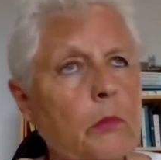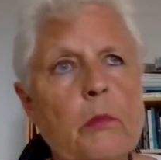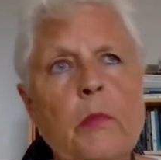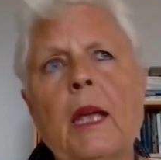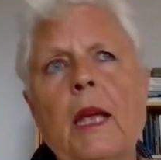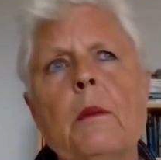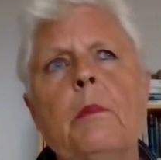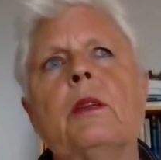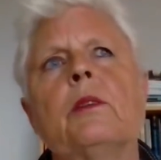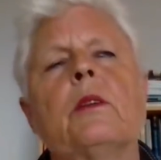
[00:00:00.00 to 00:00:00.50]

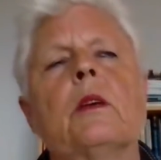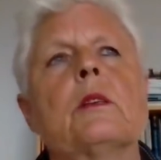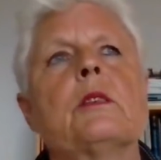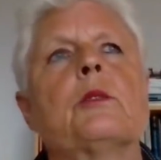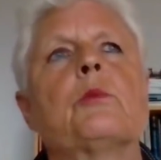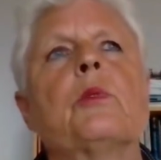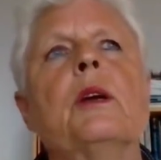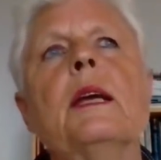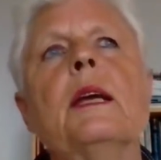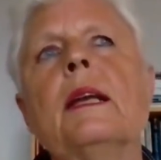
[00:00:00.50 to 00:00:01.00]
maybe
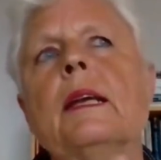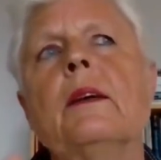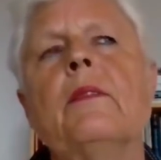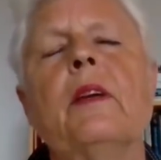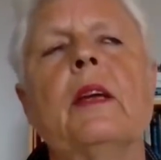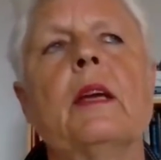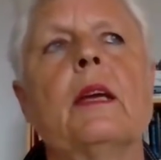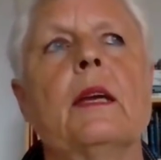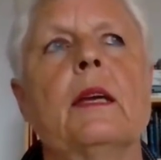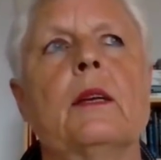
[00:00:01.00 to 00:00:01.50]
just
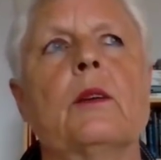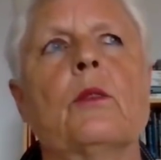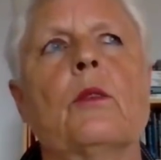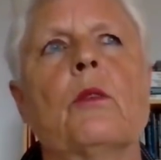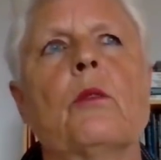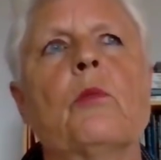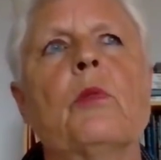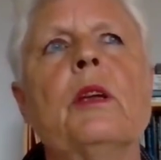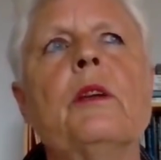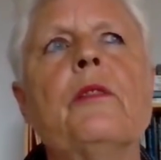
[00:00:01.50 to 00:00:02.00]
reliving it
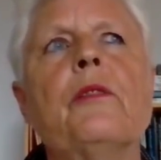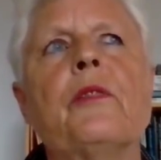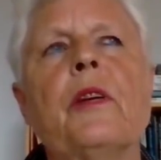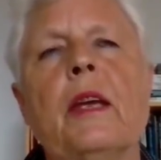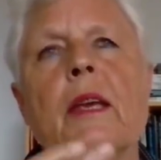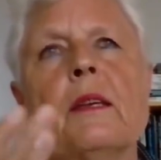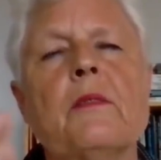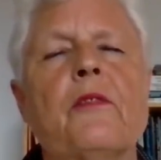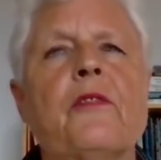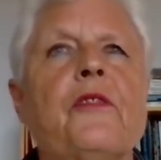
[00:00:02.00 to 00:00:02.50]
or
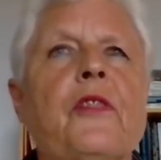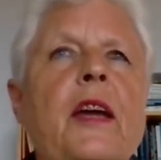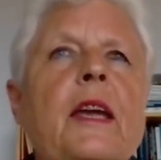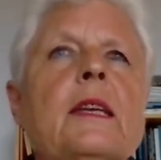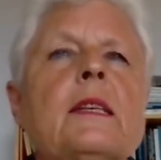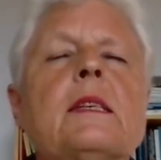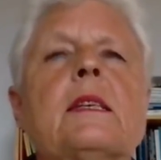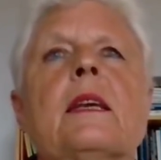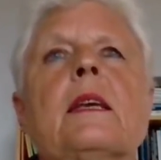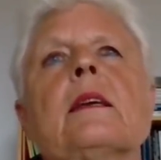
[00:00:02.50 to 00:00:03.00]

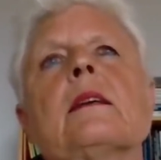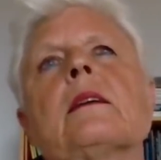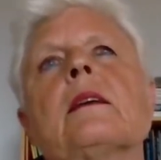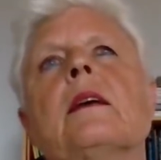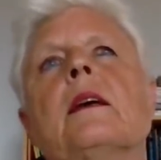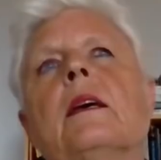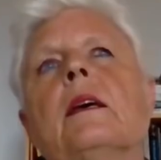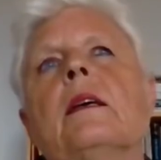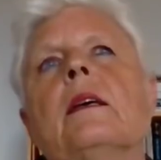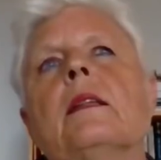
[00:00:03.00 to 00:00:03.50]

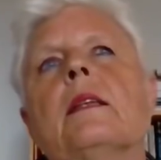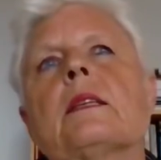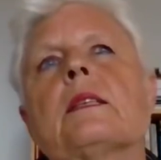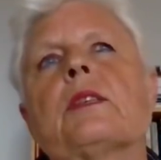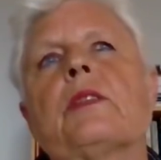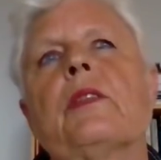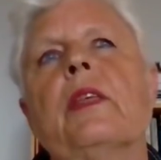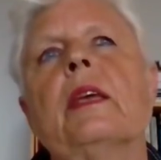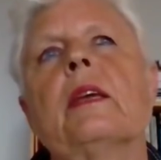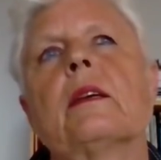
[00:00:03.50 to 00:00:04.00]
facing
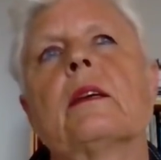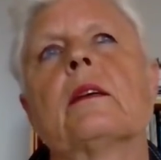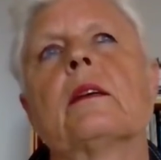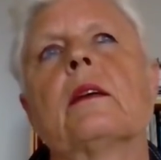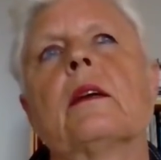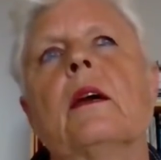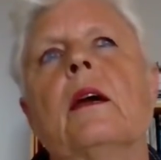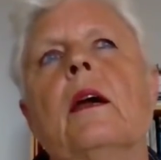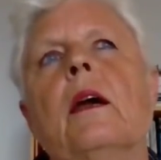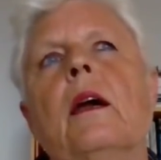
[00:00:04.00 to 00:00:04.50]
this
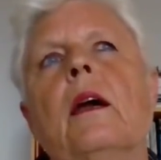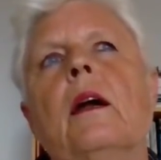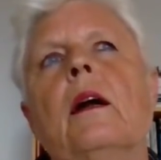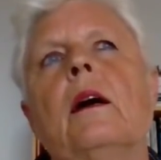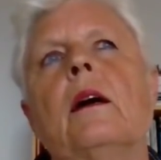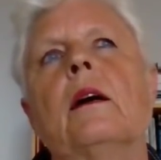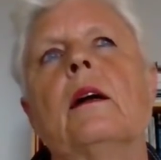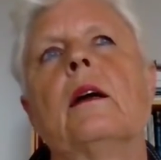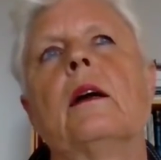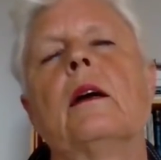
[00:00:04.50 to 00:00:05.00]
thing
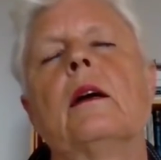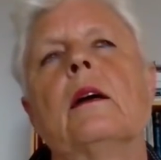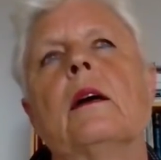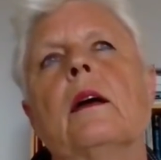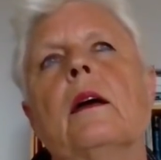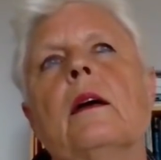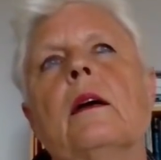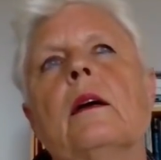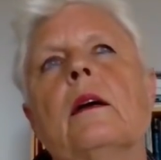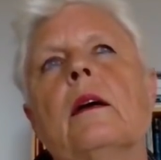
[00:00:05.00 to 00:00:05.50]

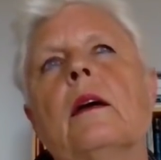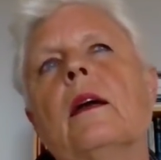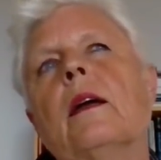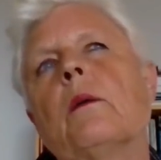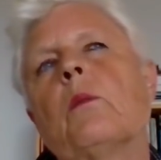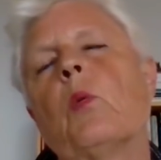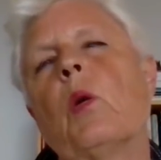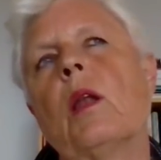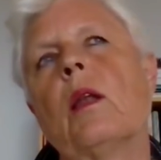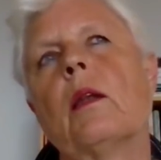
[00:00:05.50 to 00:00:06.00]

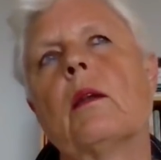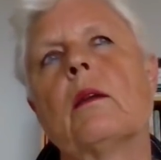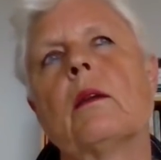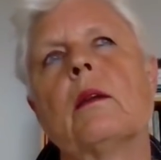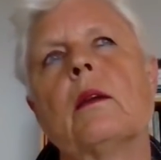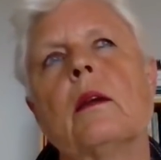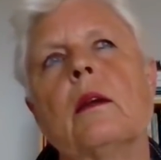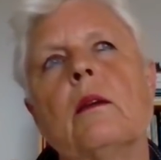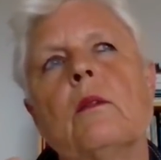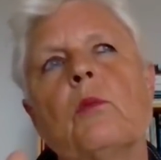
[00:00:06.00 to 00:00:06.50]
will
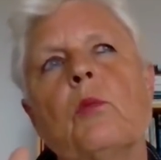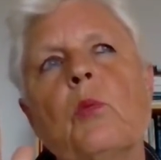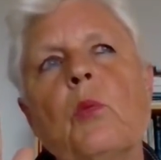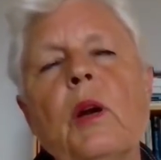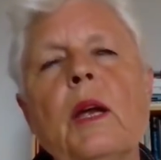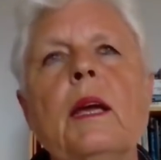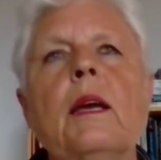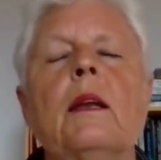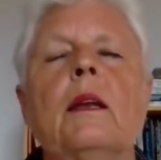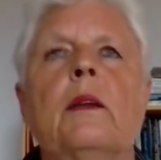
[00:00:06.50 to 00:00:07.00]

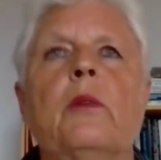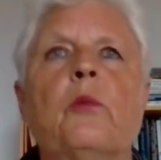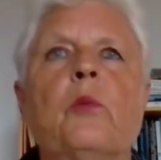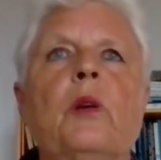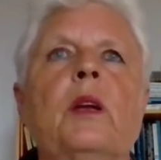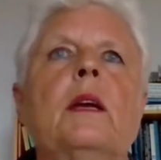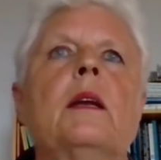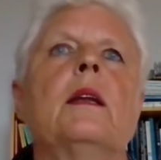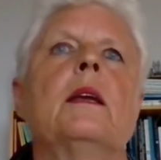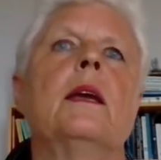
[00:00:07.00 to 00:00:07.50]
really,
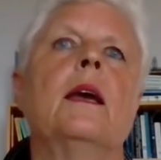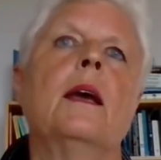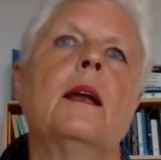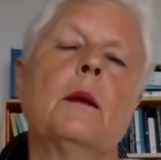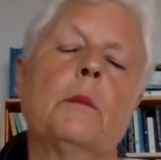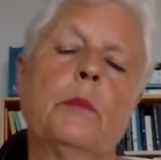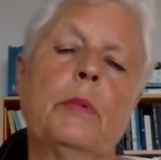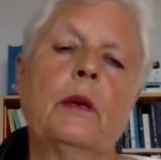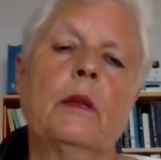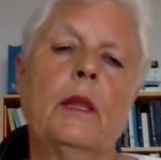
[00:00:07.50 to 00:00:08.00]
really
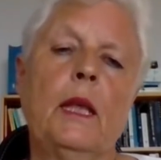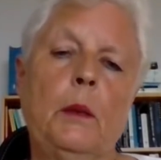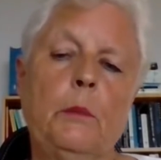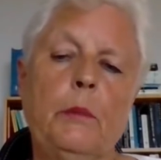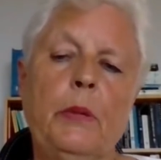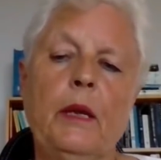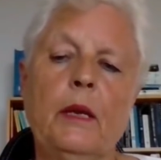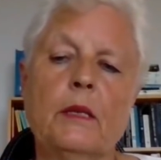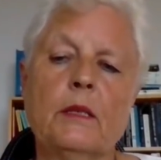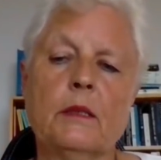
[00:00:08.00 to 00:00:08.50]
help
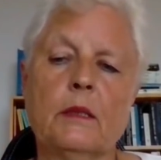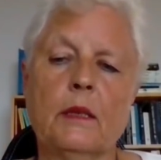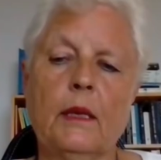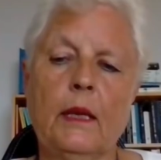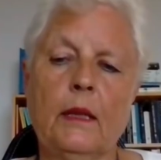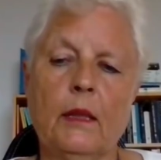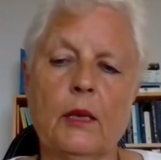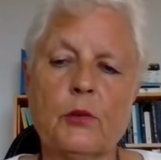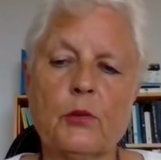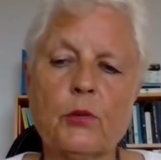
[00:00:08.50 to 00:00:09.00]
that patient,
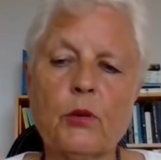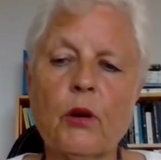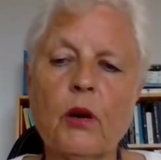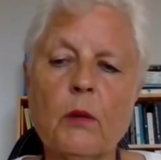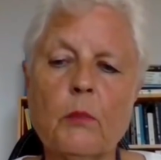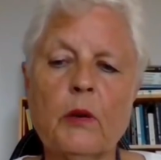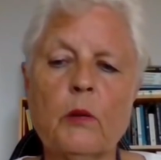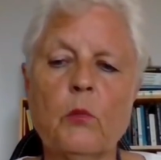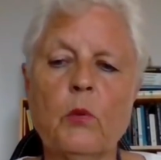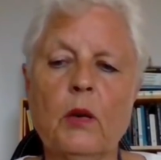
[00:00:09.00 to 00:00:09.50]
and the
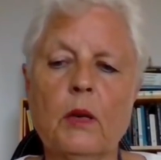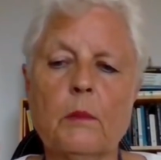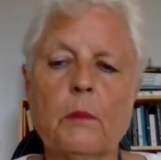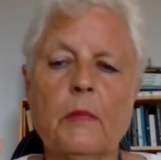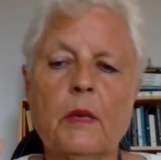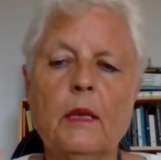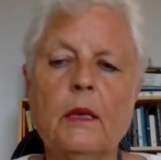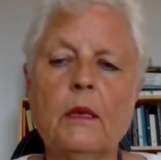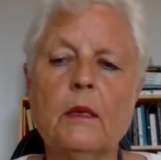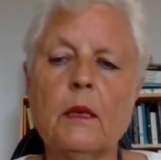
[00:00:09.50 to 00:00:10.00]
trauma
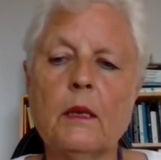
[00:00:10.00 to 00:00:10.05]
will